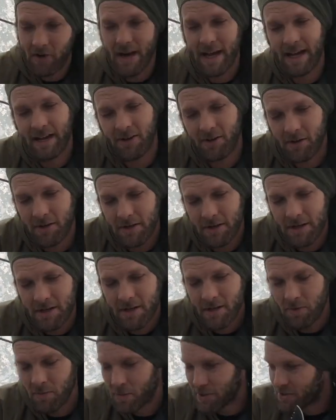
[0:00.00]
tracker,
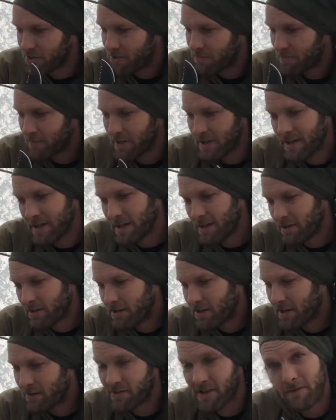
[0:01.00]
which
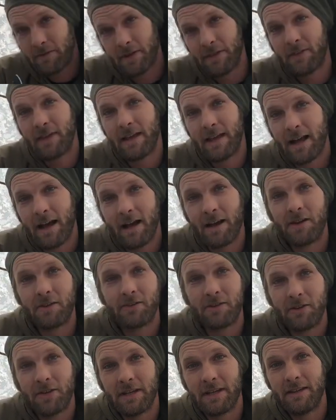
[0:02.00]
does everything
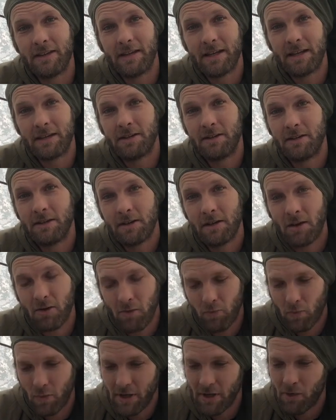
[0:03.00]
honestly that
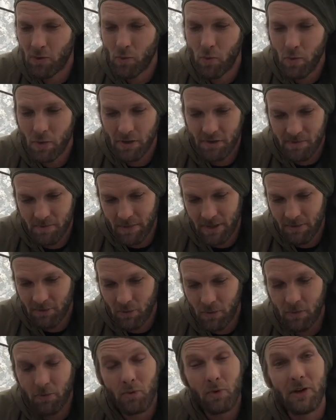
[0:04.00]
a real woodsman
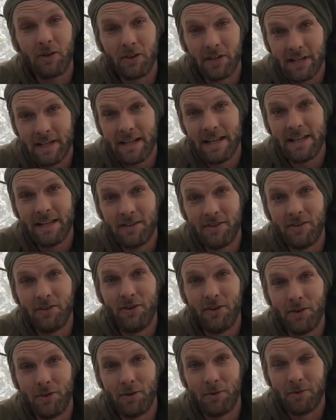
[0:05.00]
would really need to
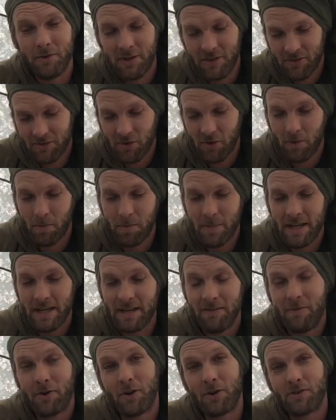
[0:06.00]
do. This little
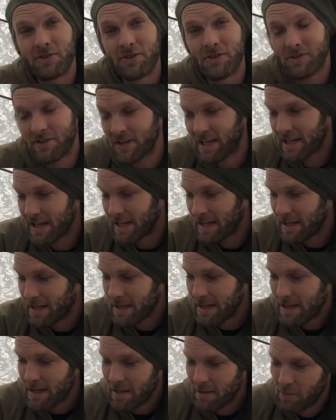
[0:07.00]
mini version, teeny,
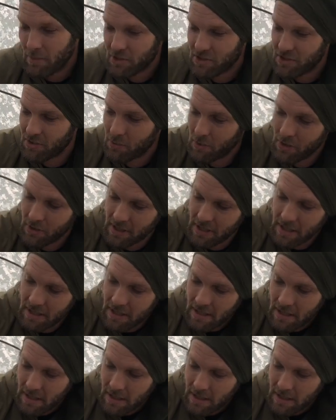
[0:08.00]
but you really